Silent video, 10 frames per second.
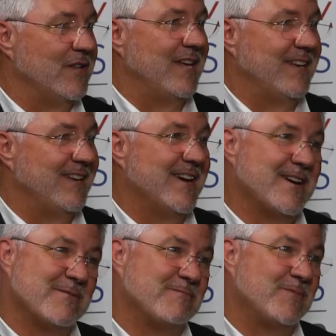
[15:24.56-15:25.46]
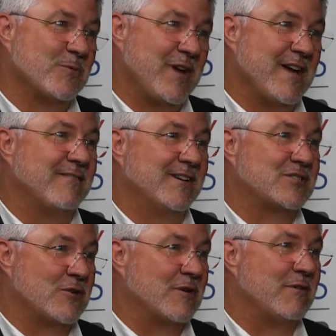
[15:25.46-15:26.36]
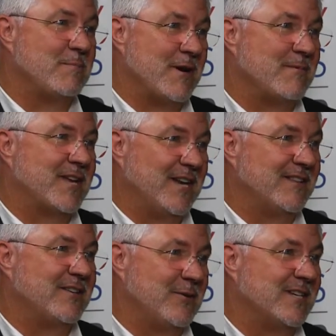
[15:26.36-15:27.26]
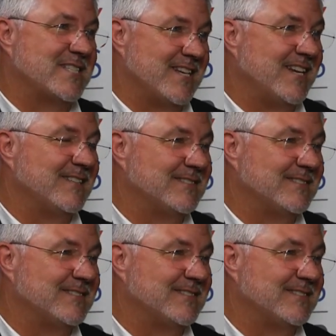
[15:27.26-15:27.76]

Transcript: that we have a strong Republican at the U.S. Senate.